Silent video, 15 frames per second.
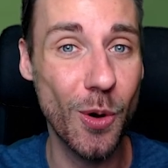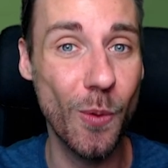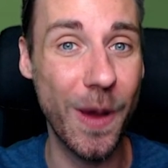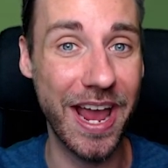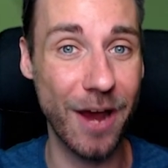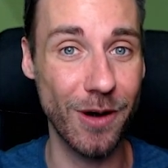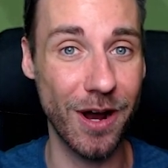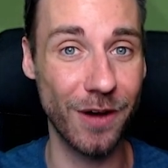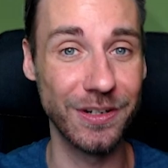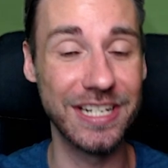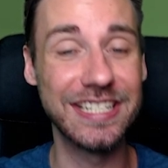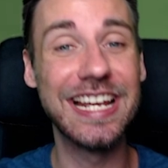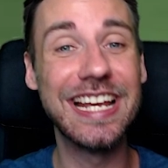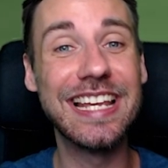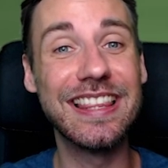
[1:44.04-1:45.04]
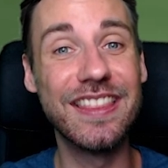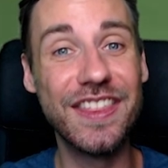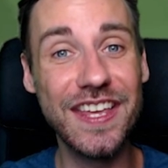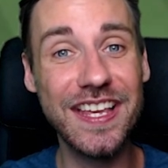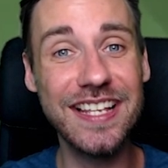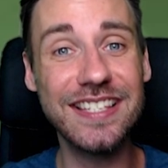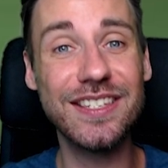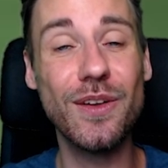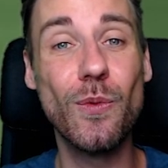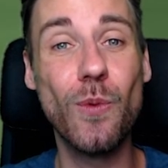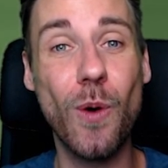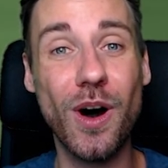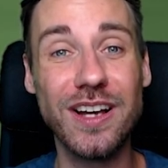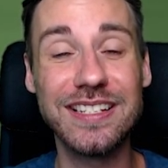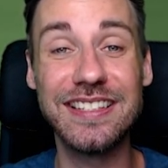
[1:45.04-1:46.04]
way around it. This
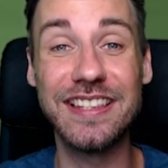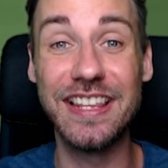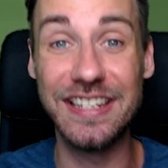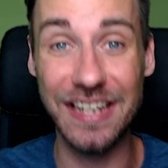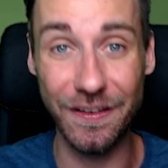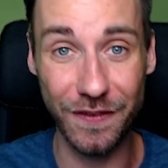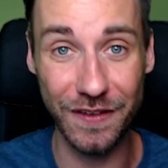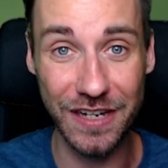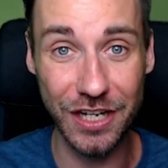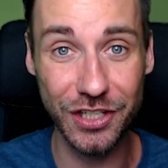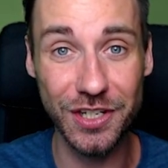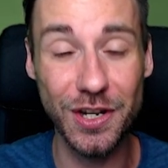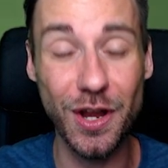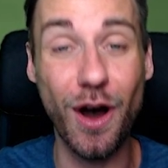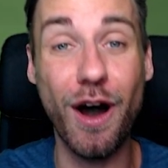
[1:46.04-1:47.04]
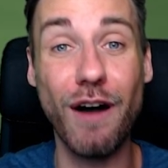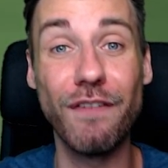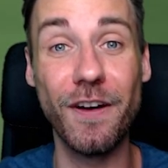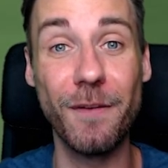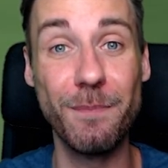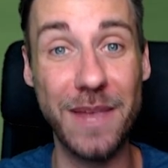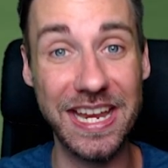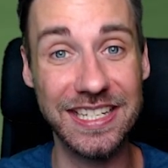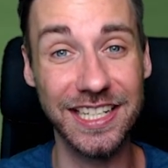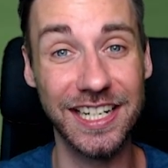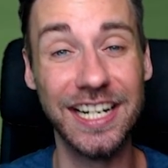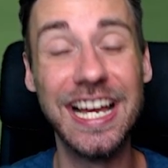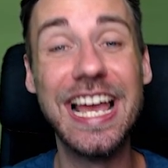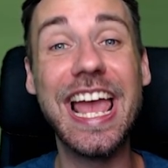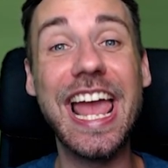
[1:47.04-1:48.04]
was the definition of a
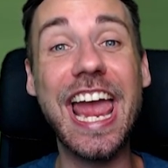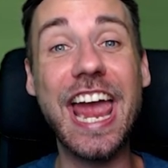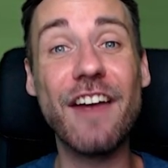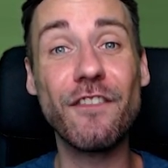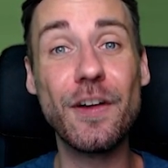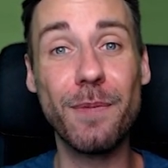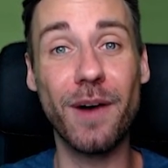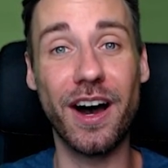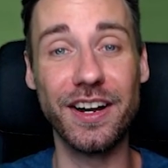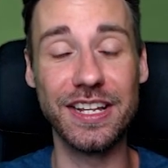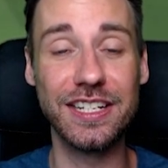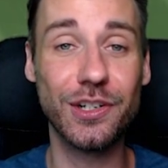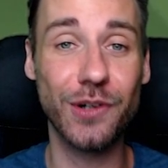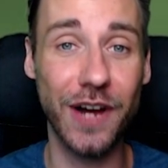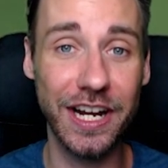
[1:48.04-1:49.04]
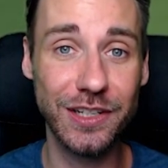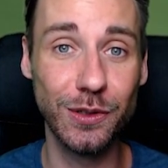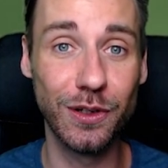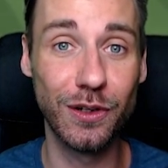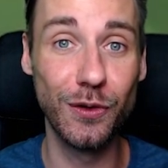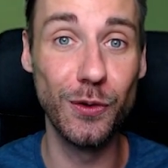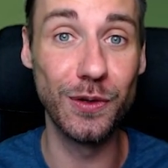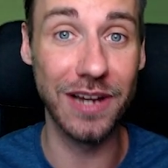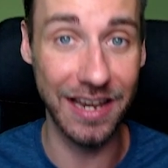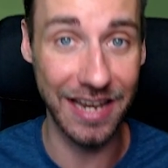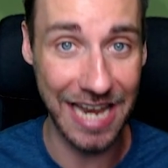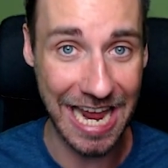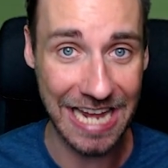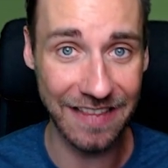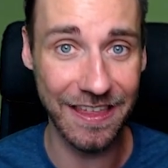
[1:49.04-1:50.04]
meta. Everybody tried to include
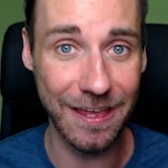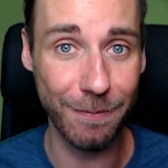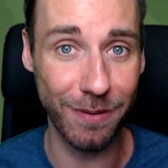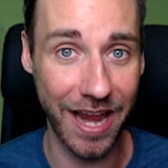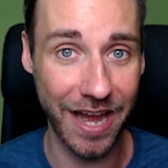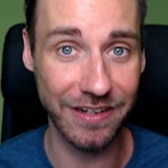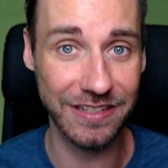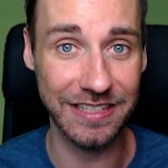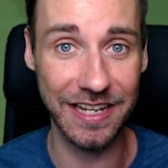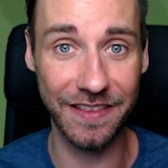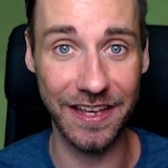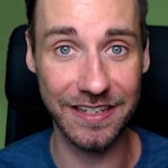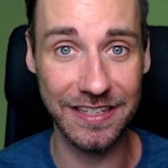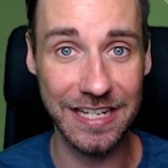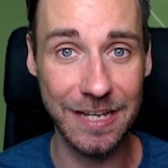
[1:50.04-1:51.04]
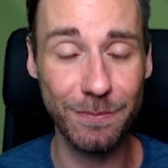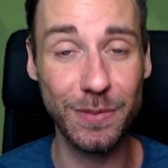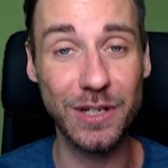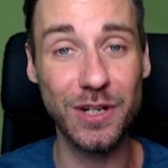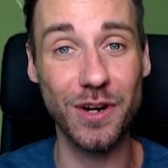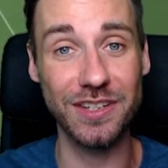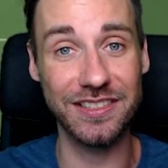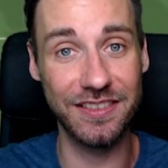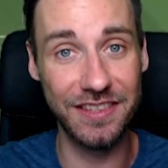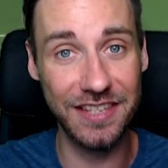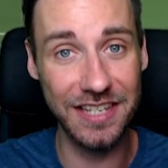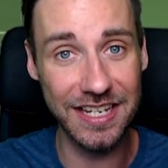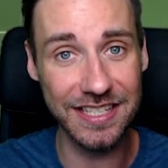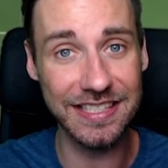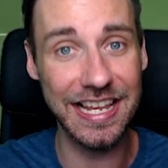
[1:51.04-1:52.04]
lengthy players in their team because
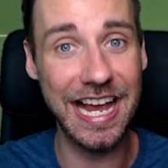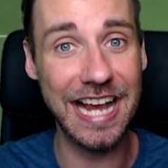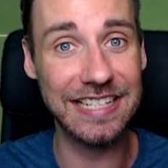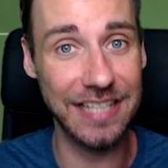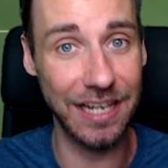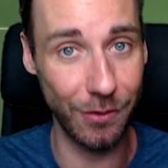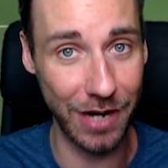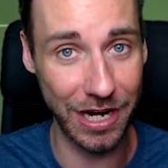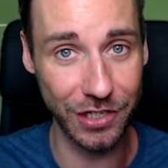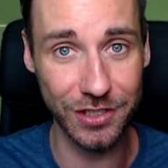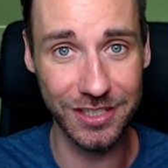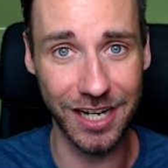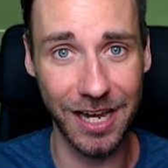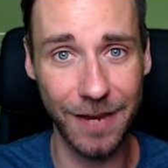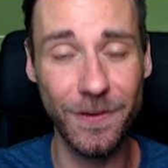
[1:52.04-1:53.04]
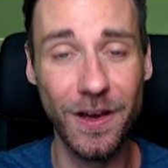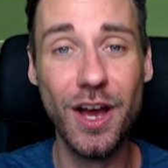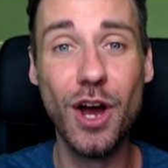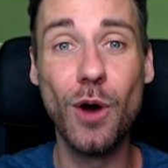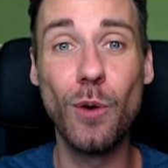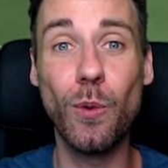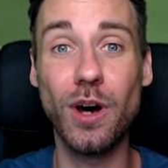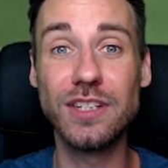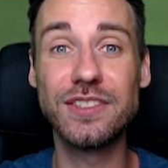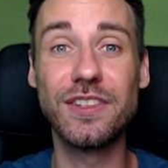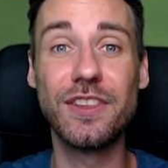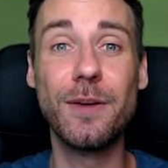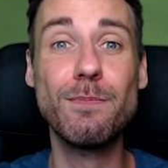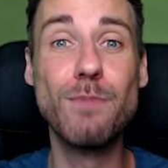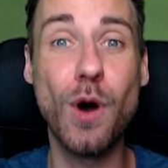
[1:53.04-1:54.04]
this acceleration type was
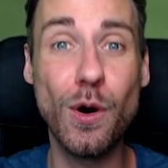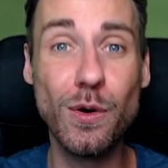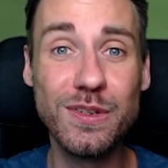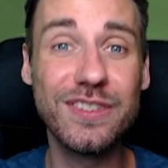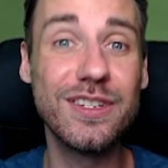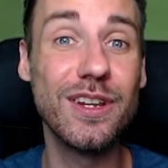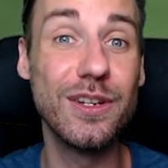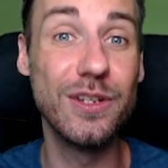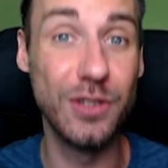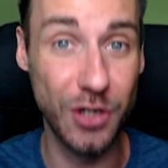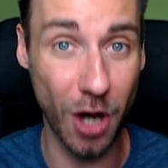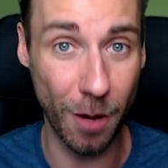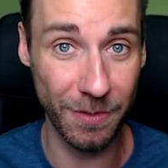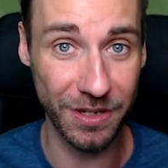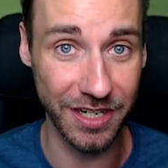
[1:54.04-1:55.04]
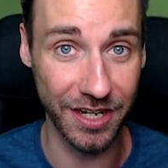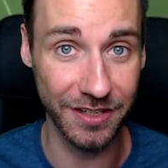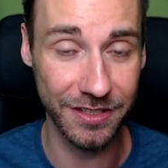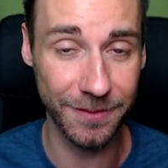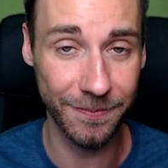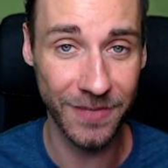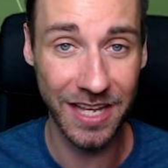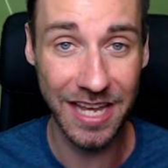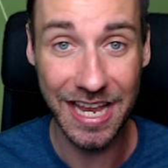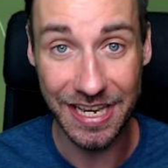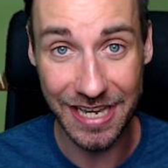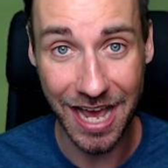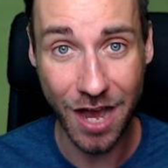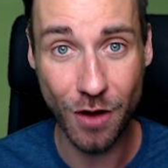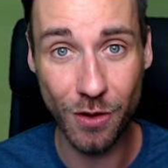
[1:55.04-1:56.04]
the most dominant.
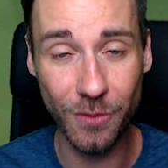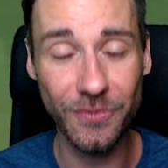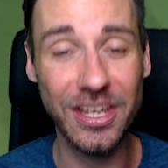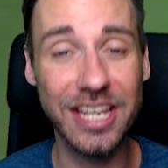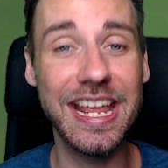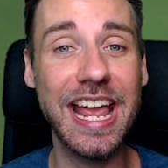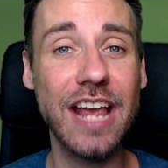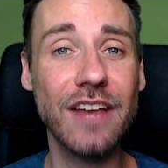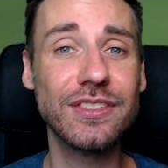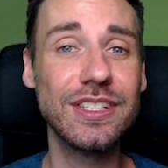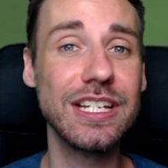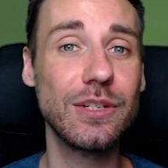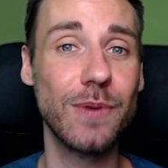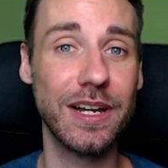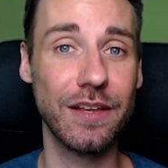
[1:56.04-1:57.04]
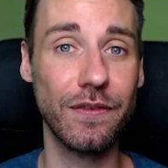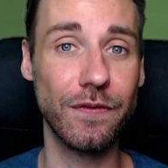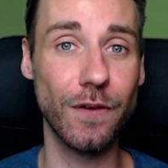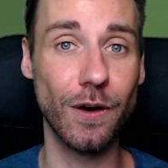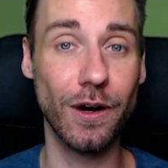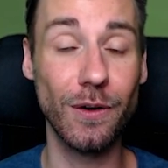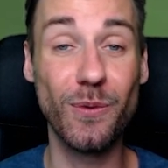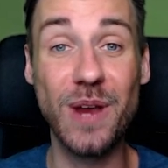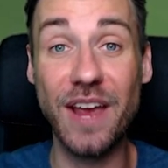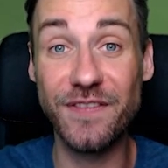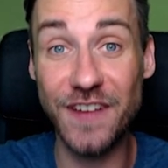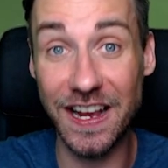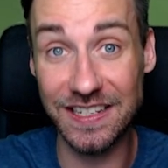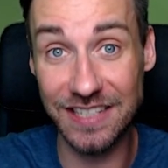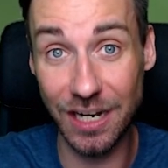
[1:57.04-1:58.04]
Now in FC24 we have
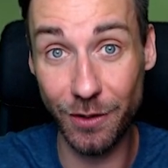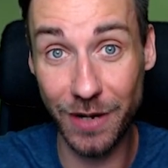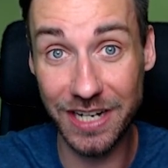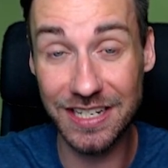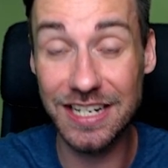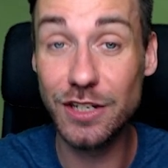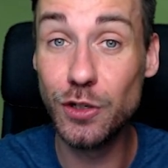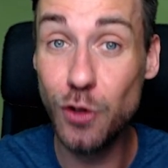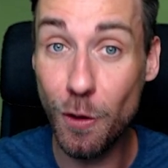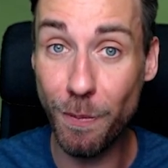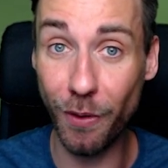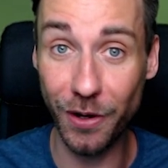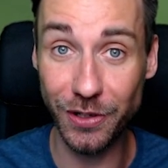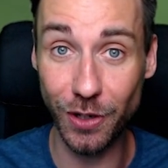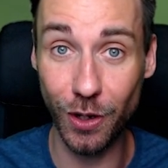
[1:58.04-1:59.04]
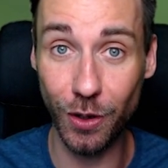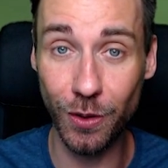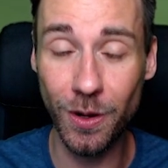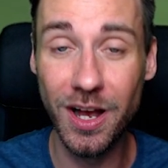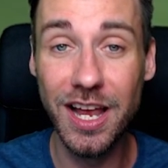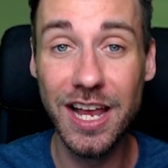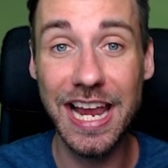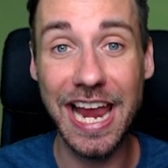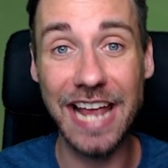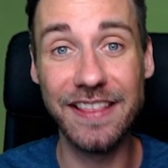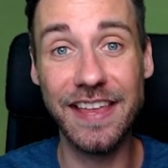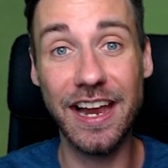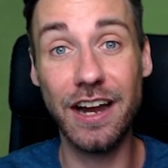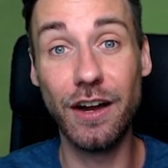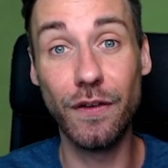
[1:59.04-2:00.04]
Accelerate 2.0 and
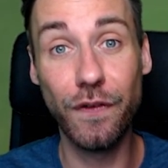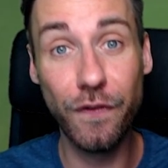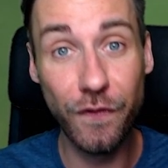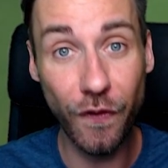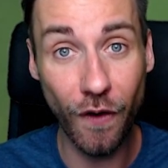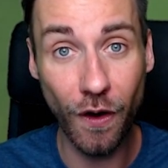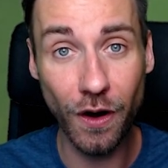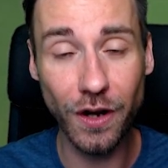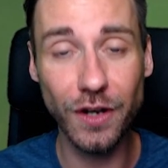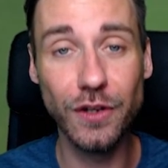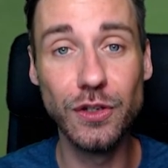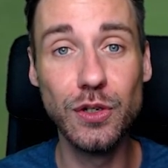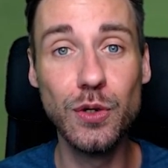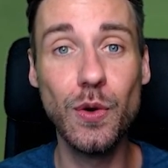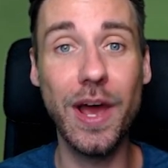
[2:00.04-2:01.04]
there are 4 new